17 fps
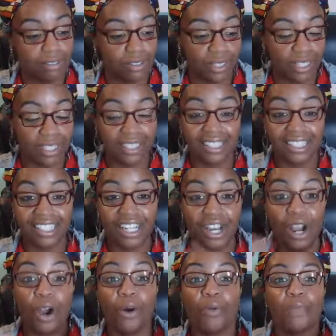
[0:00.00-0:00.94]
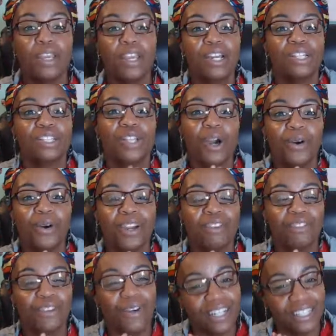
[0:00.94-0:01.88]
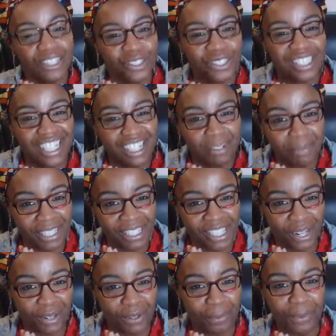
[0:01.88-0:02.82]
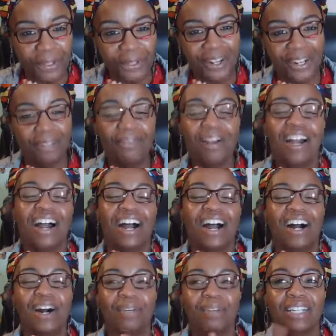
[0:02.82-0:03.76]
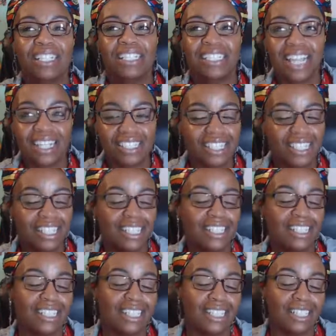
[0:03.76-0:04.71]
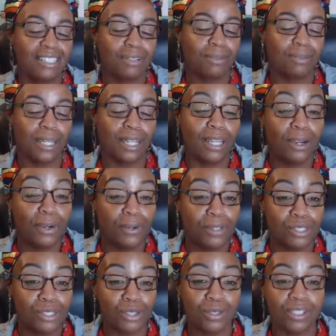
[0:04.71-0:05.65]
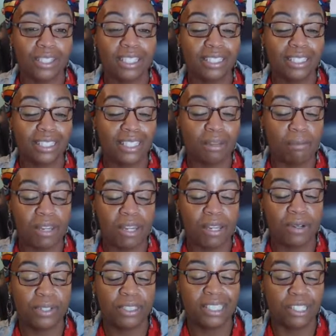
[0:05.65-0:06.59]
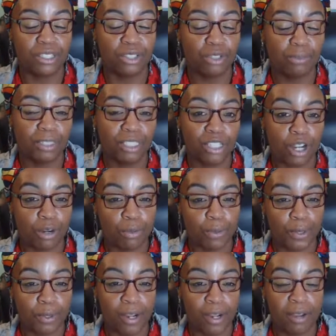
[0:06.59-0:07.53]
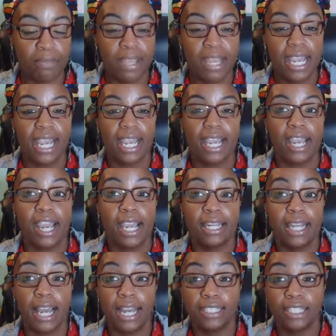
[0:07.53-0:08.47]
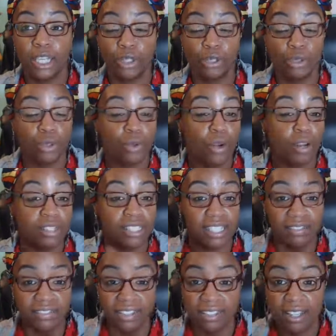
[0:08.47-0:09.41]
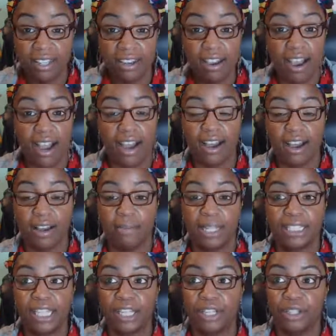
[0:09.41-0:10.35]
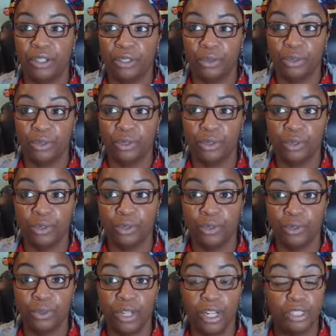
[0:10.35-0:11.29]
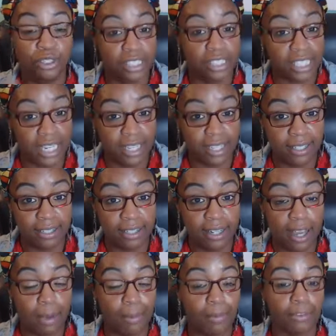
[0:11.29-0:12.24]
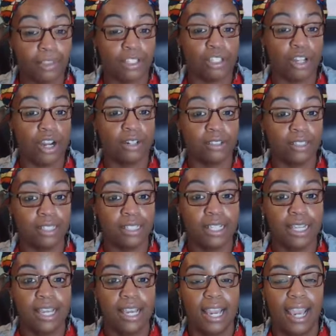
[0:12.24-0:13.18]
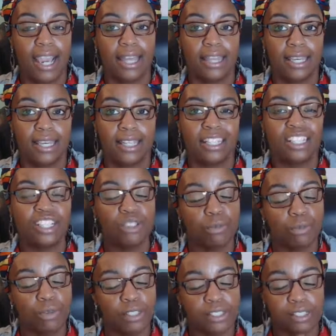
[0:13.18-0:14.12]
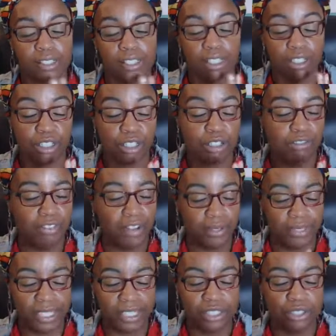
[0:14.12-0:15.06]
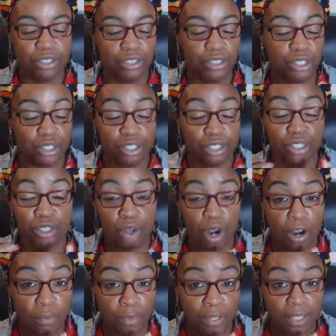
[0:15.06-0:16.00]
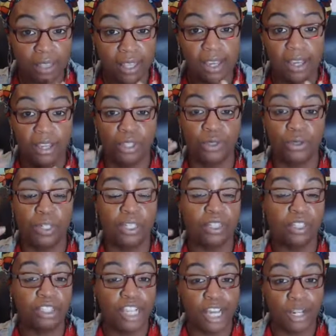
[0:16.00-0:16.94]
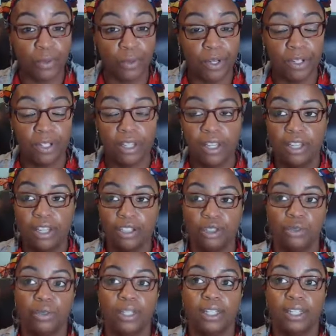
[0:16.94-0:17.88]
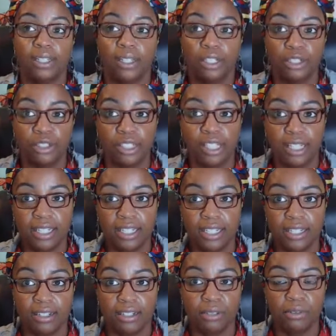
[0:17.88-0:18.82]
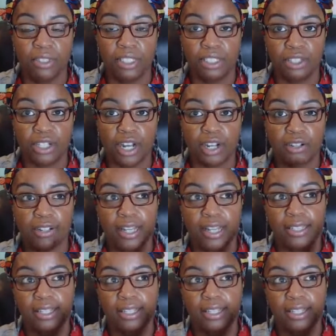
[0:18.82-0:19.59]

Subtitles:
So I think that's it. Oh, so if you are interested in my chakra program, it is actually in the link below. So you can click the link below. It takes you to my chakra program. And I take you through all seven. I take you to understand the chakras. And then this is a good foundation to start with. You get the shadow work. You get an understanding of each chakra.